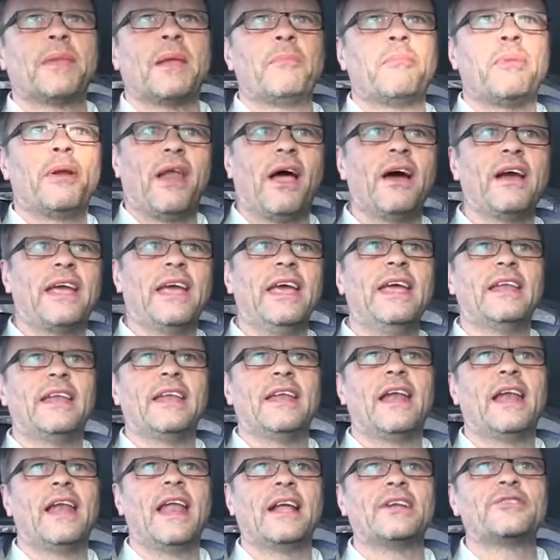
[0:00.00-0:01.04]
plug in
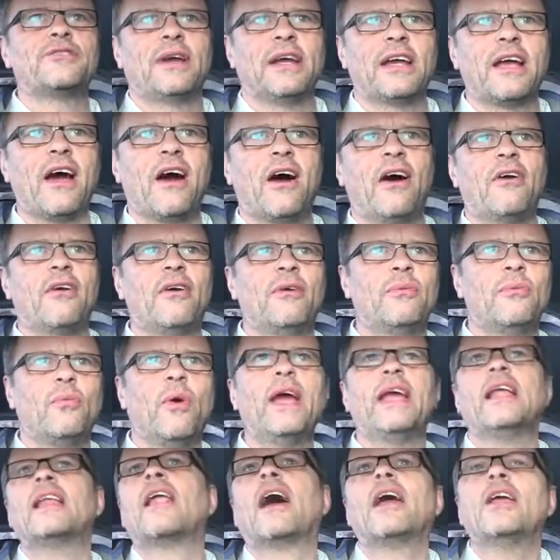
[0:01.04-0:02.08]
an electric car and
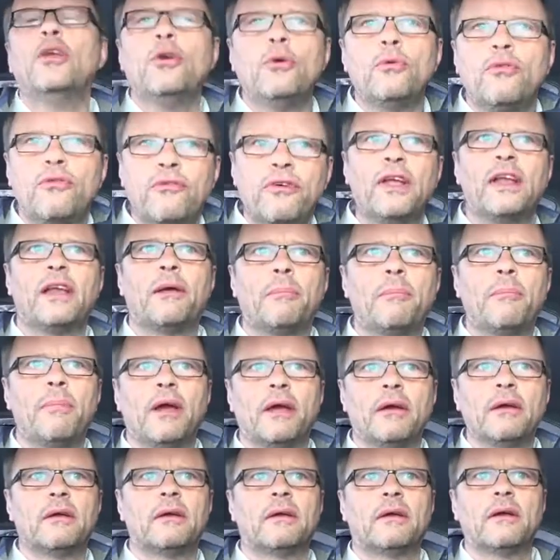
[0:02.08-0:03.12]
wait like you fill
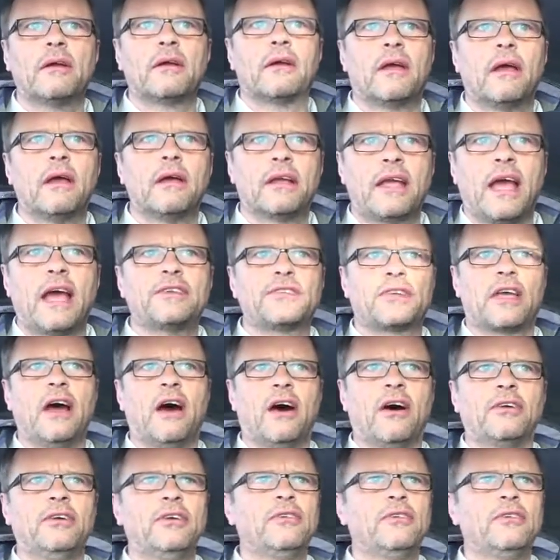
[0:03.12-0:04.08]
a gas car.